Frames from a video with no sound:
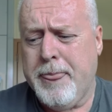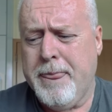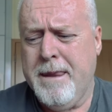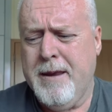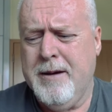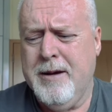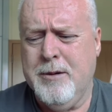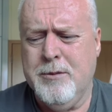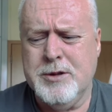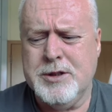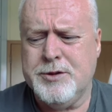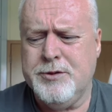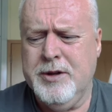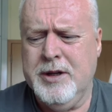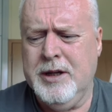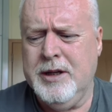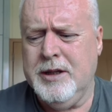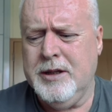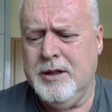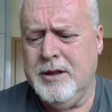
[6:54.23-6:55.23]
It was
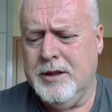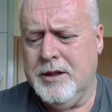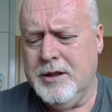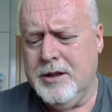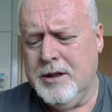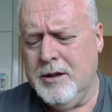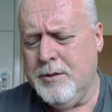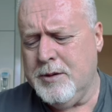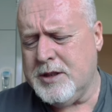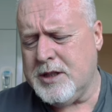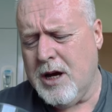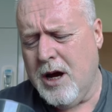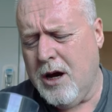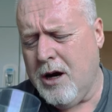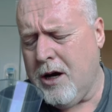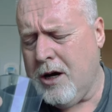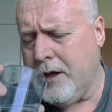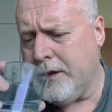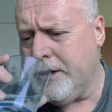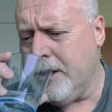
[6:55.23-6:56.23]

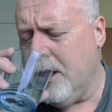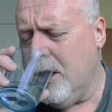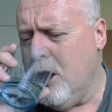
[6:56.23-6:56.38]
hard.